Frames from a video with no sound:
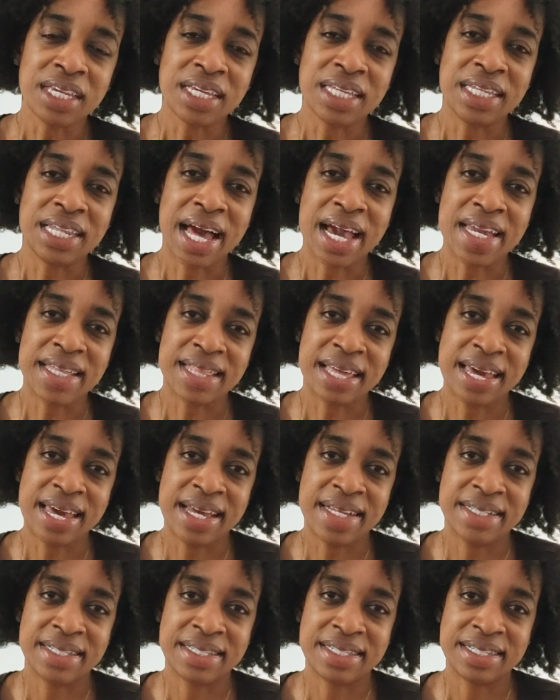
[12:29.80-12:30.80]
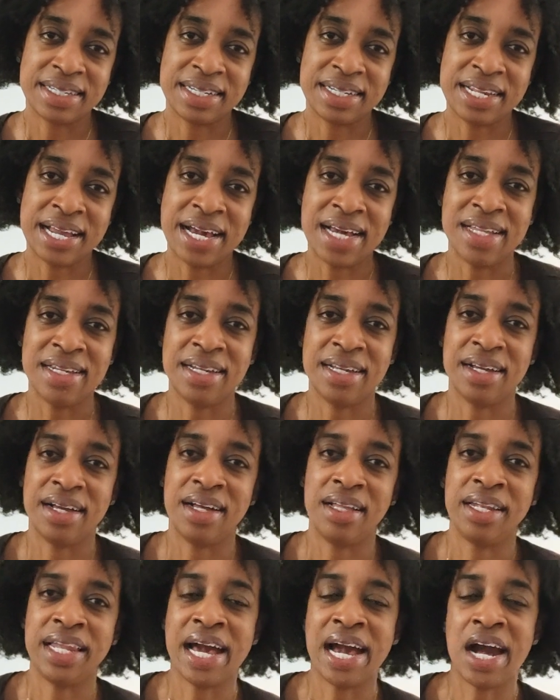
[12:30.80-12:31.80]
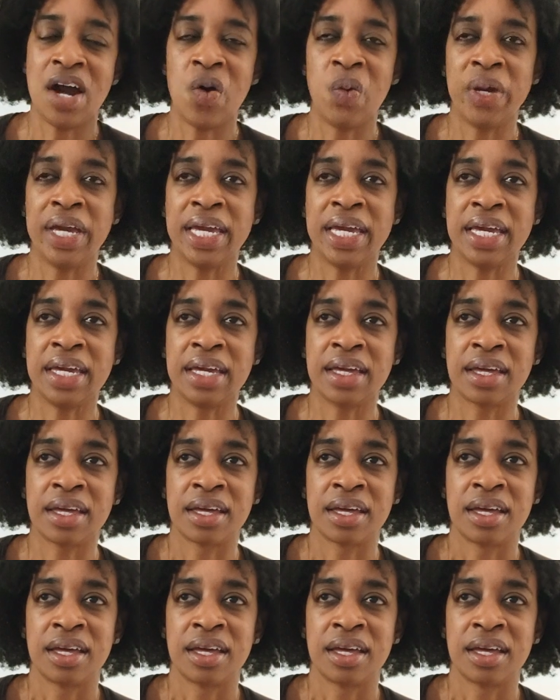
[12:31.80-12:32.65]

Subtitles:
like that and not allowing